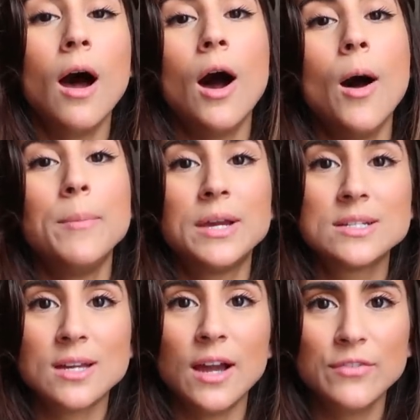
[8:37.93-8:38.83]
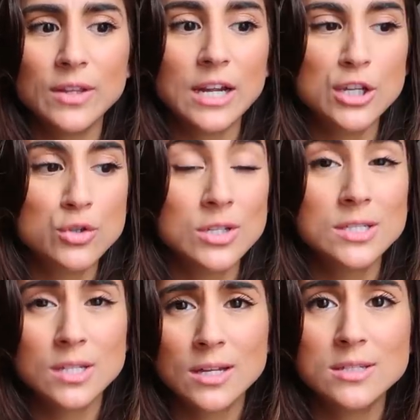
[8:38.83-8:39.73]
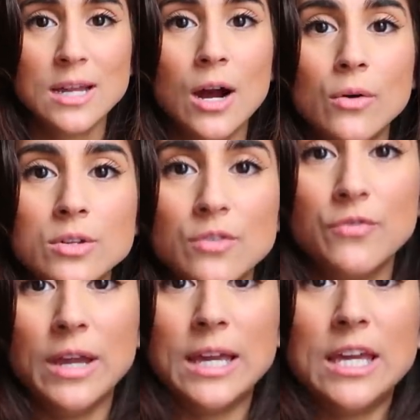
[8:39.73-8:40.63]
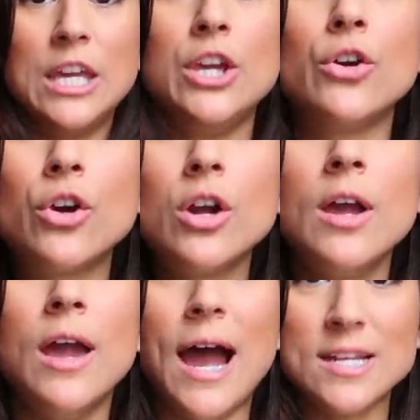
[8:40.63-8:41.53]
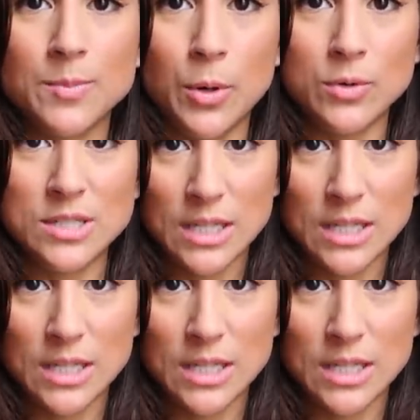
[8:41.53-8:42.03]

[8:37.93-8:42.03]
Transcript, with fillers: uh, because I feel like I usually size down to fit here as opposed